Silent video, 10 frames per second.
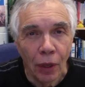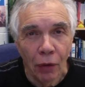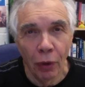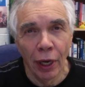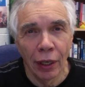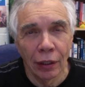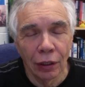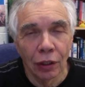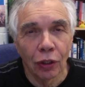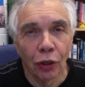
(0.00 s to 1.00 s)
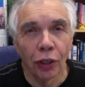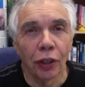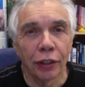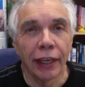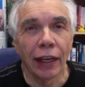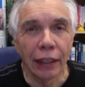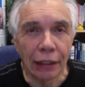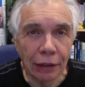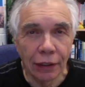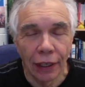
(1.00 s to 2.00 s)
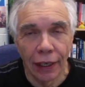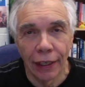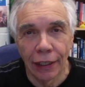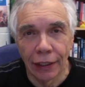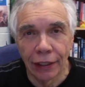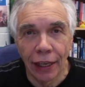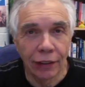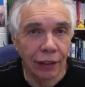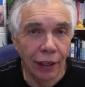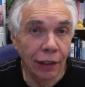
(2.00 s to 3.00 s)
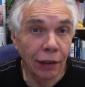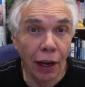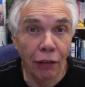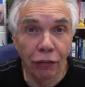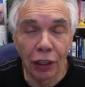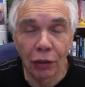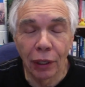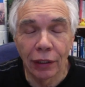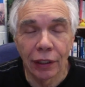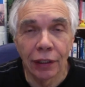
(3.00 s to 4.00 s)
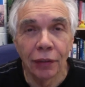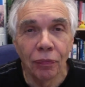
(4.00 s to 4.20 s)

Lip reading: We had a little corner deli that I frequented,